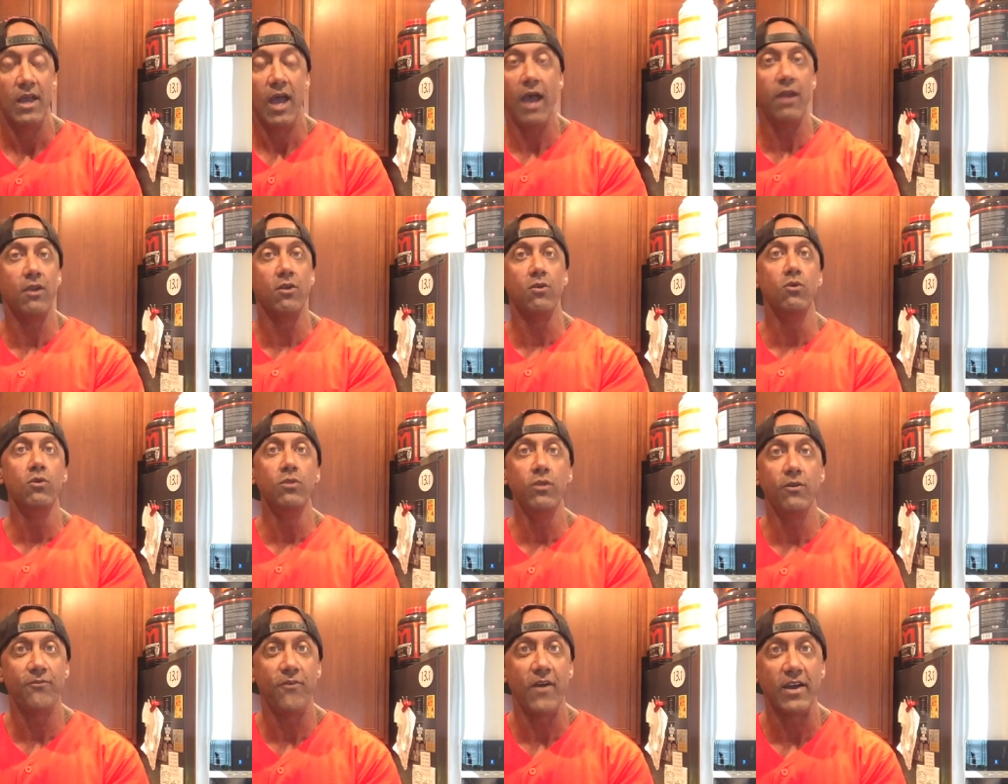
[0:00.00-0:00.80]
I don't know
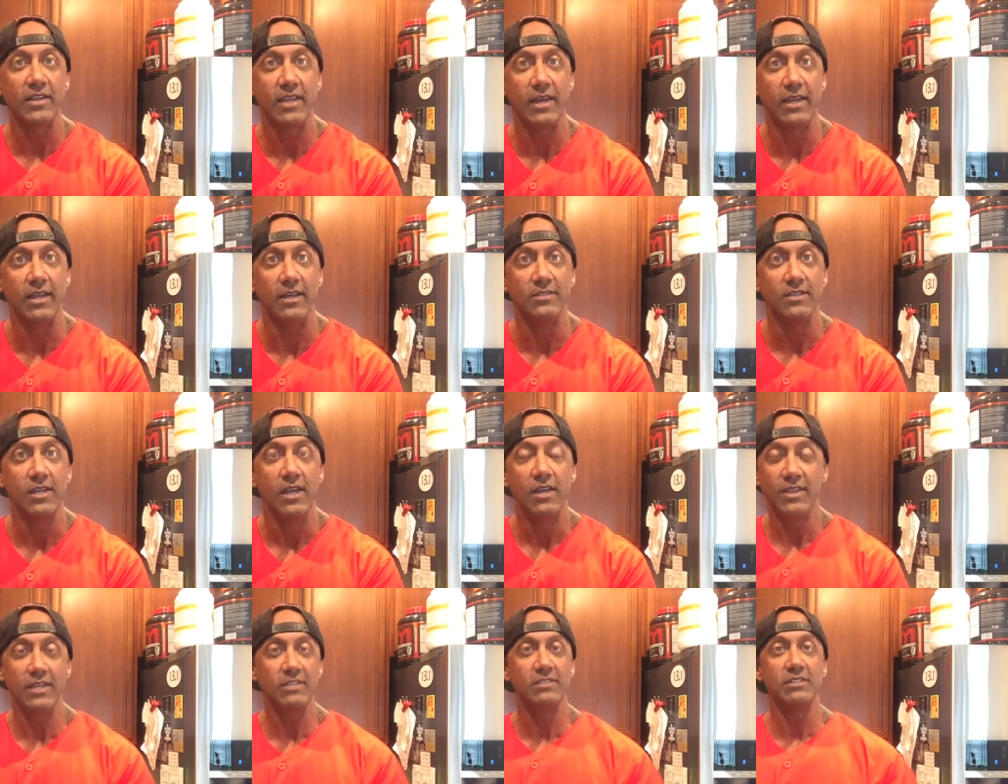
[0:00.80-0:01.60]
who the fuck that is.
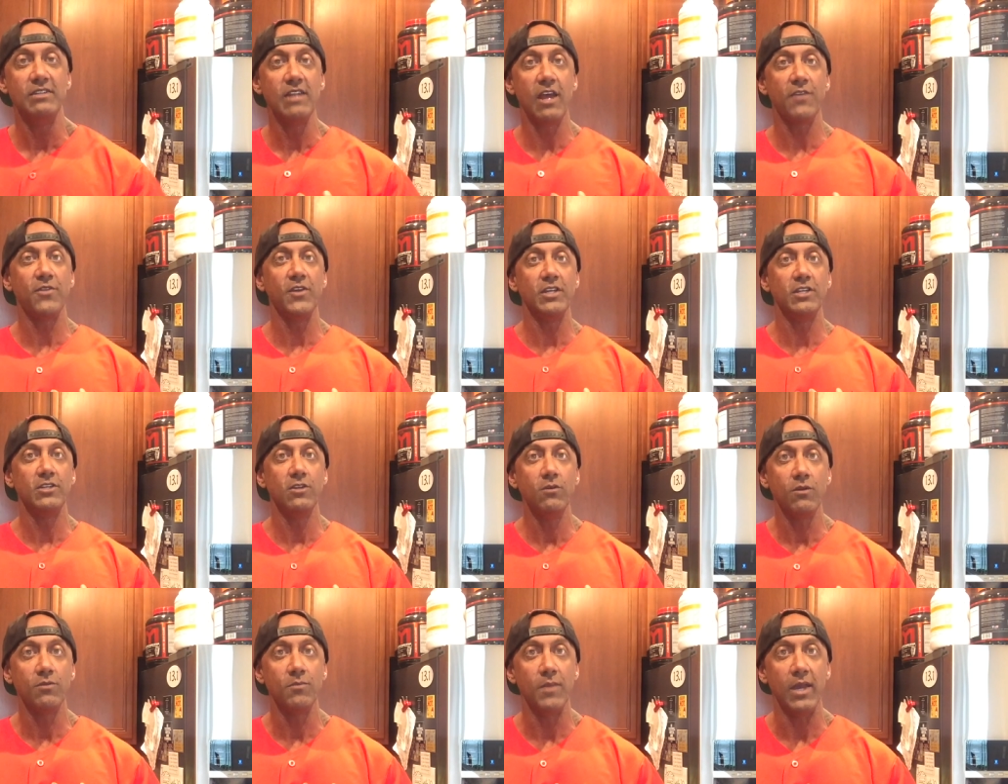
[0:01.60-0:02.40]
That has nothing to
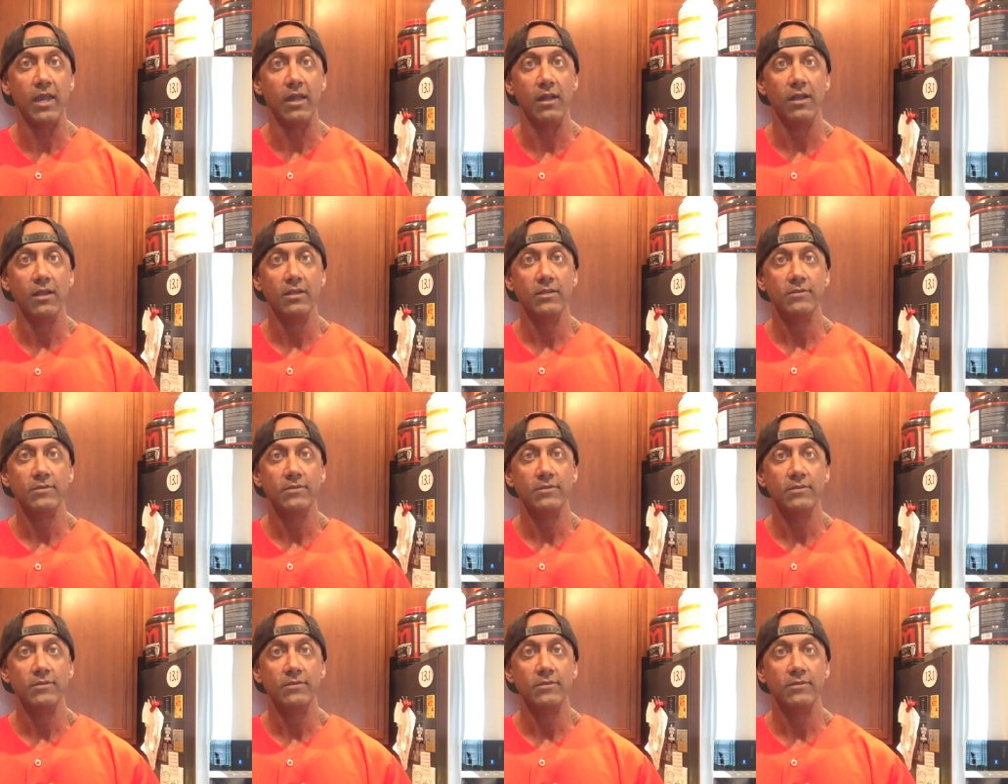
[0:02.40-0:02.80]
do with me."